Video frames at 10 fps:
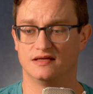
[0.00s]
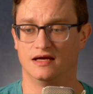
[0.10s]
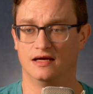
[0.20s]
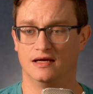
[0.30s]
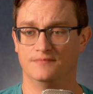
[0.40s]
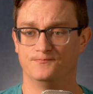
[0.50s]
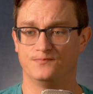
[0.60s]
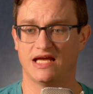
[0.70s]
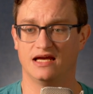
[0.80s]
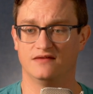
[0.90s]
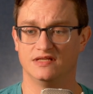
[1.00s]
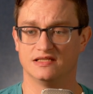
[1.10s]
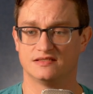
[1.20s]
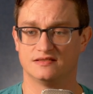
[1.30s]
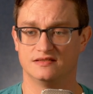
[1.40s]
they have
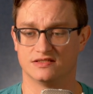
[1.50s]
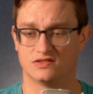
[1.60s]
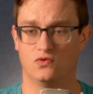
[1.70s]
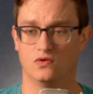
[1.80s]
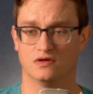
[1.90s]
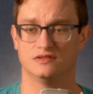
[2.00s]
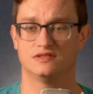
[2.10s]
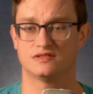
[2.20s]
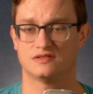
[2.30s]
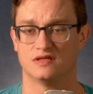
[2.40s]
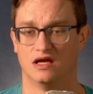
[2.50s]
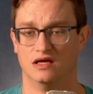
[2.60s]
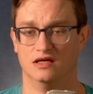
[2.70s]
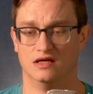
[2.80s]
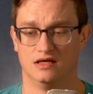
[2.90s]
this chords
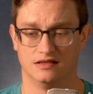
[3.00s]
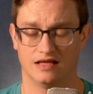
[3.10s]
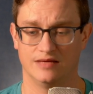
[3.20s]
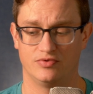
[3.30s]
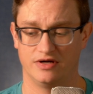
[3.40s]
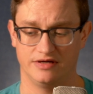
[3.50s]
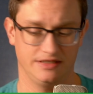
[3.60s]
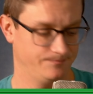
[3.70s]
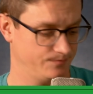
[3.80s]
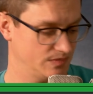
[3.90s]
library,